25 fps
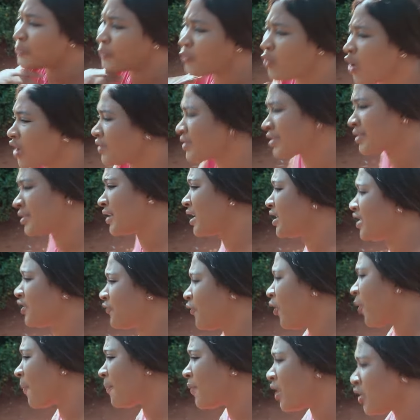spot things
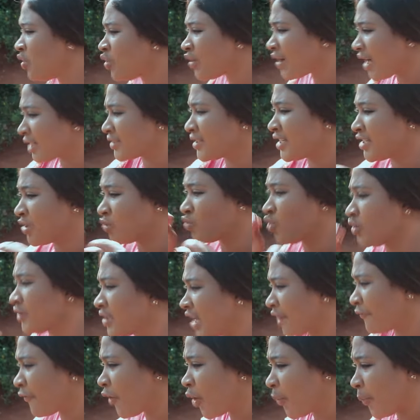for me. Look at this
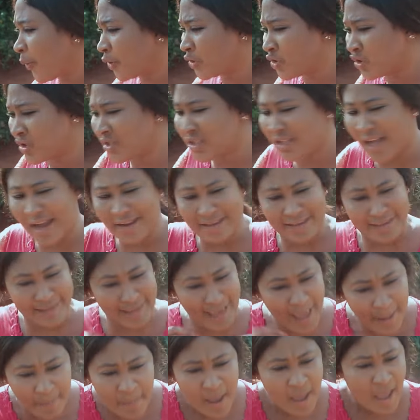wonderful opportunity that
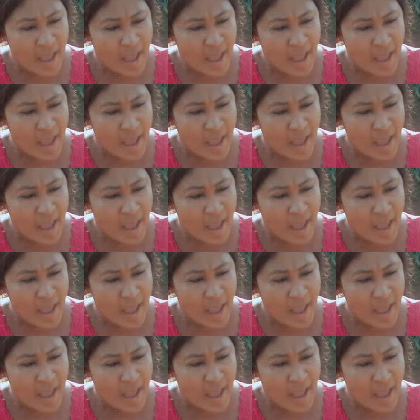came